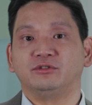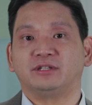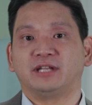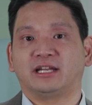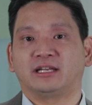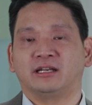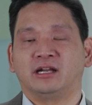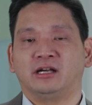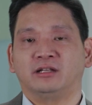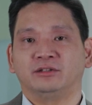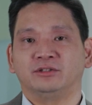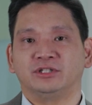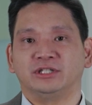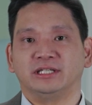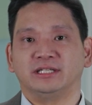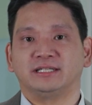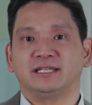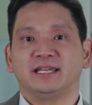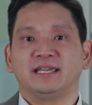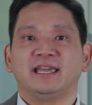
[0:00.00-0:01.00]

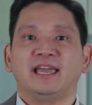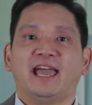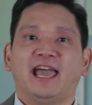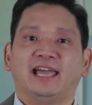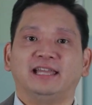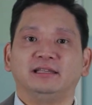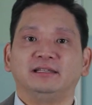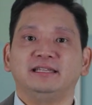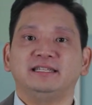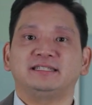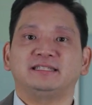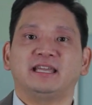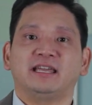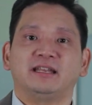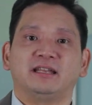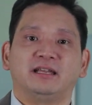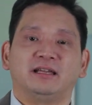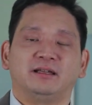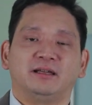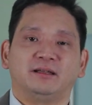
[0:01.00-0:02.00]
technologies, at least
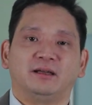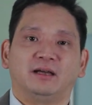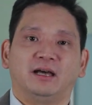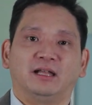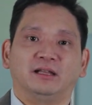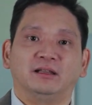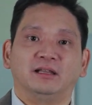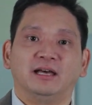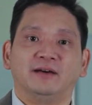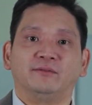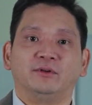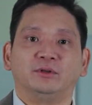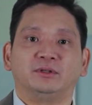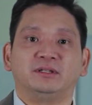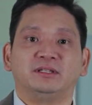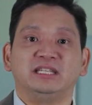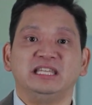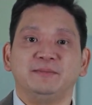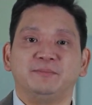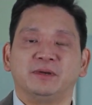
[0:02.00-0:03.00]
at a level
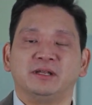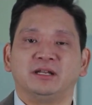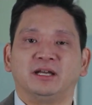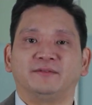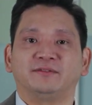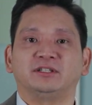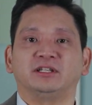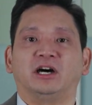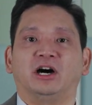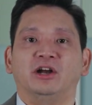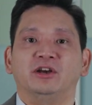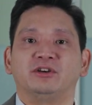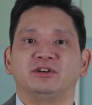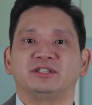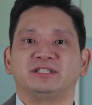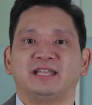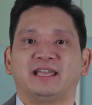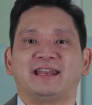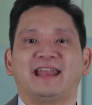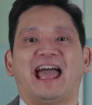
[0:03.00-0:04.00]
deep enough to
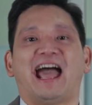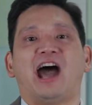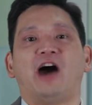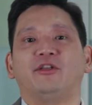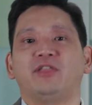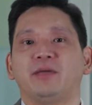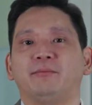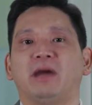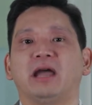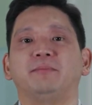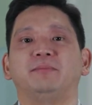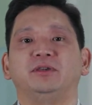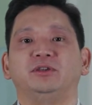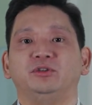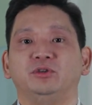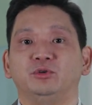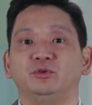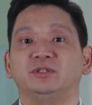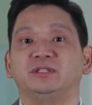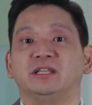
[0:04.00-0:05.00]
understand how they might be
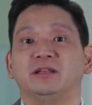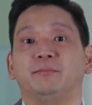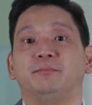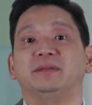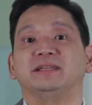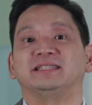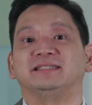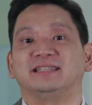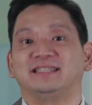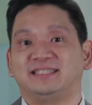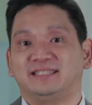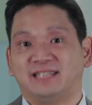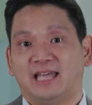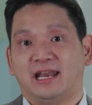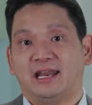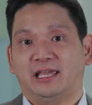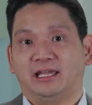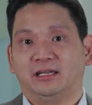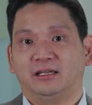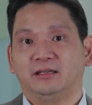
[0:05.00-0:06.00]
used in a business
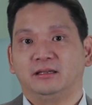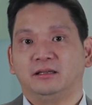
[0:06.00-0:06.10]
setting.